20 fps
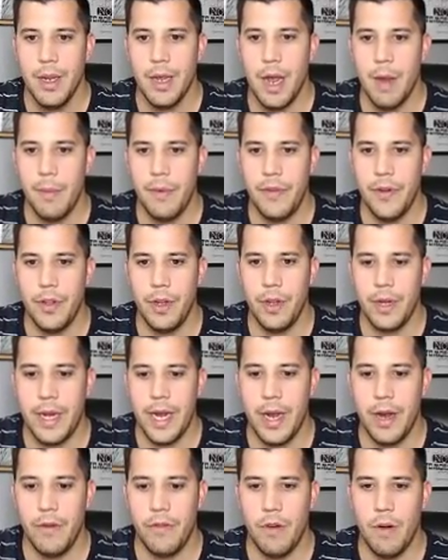If you look
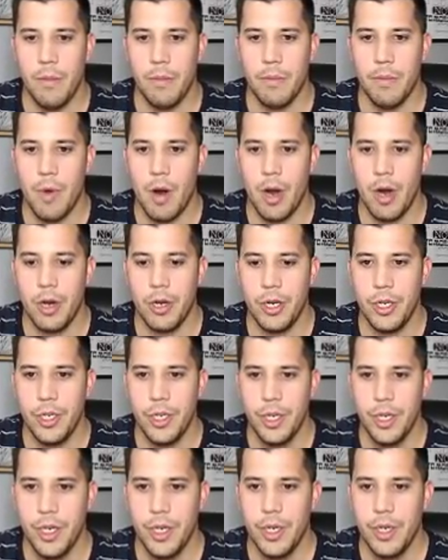here from
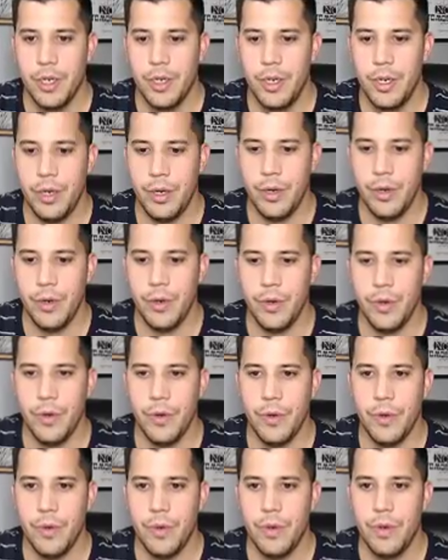March
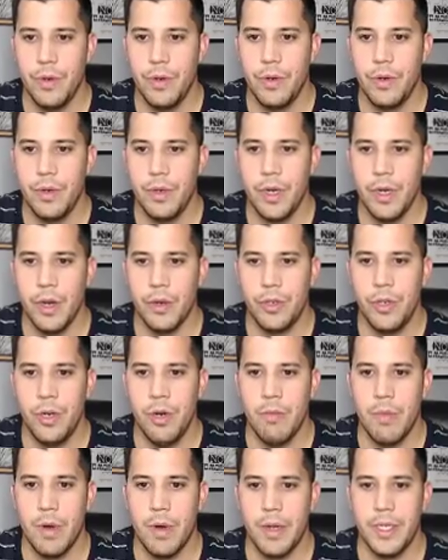to
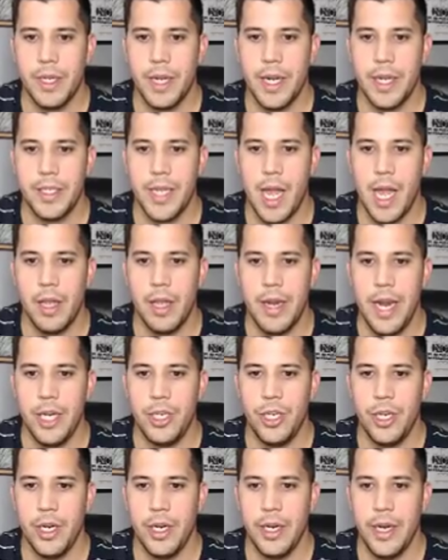2 months of
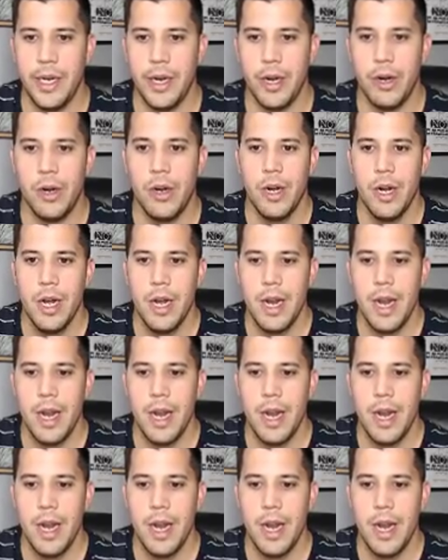consolidation in here,